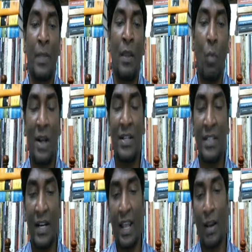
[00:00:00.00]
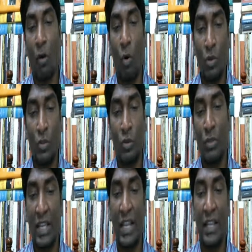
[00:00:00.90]
one side can also
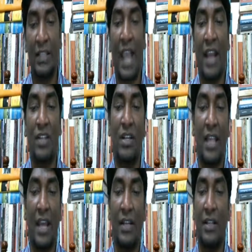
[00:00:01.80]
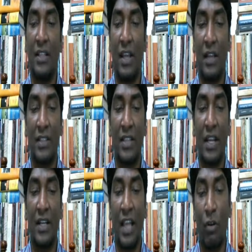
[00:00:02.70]
take the action that the other
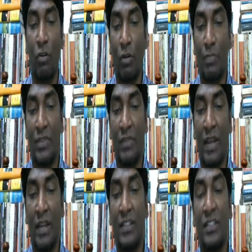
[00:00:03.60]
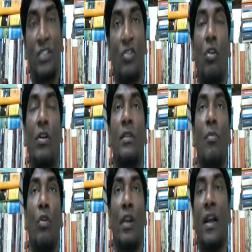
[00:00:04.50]
side cannot observe, and this is called the
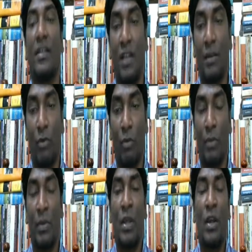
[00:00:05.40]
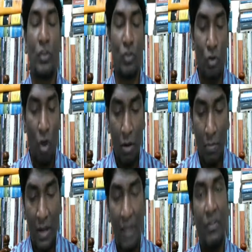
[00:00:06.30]
moral hazard problem. So
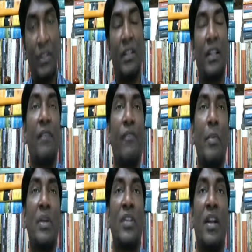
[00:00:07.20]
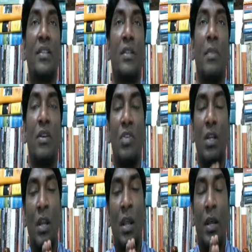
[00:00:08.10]
normally within the information
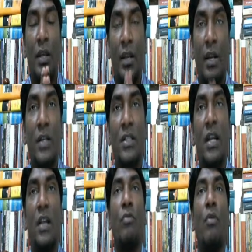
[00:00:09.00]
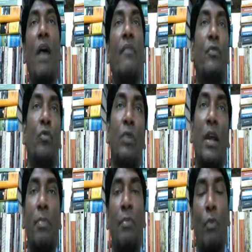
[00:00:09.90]
asymmetry, in a nutshell, you have two type
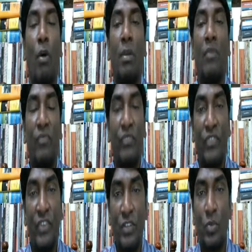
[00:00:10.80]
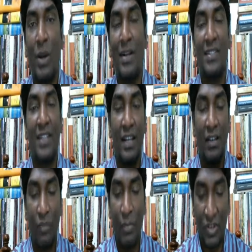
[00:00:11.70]
of problem. First one is an
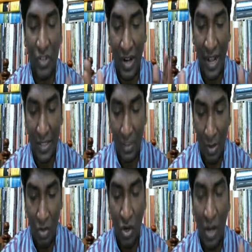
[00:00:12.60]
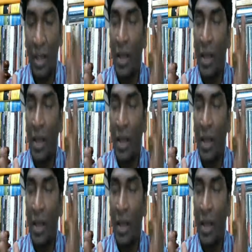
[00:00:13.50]
information asymmetry,